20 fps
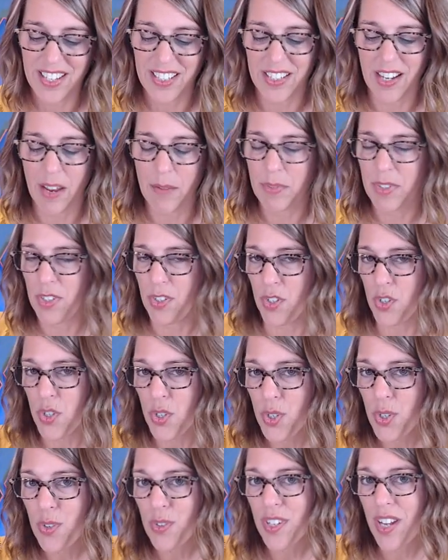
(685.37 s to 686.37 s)
times
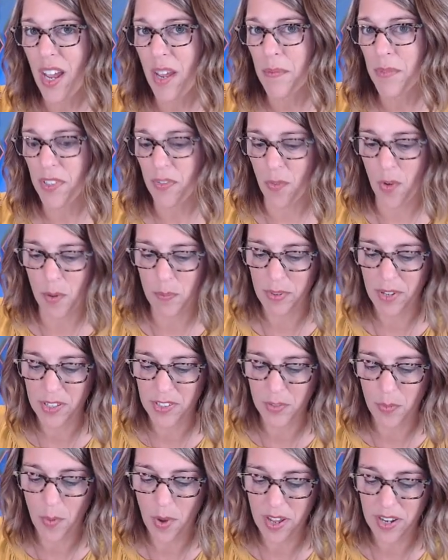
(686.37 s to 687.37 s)
2 times 4
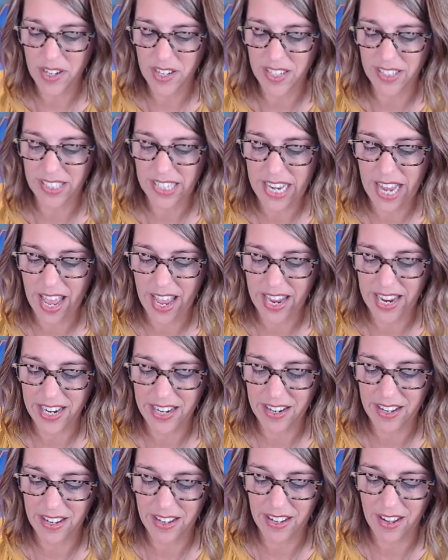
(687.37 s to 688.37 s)
plus 1 is
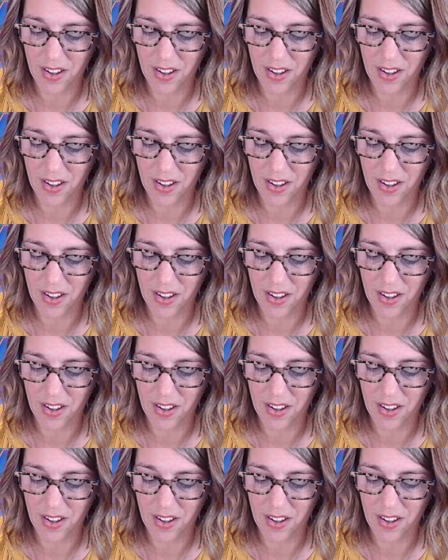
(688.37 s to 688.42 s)
9,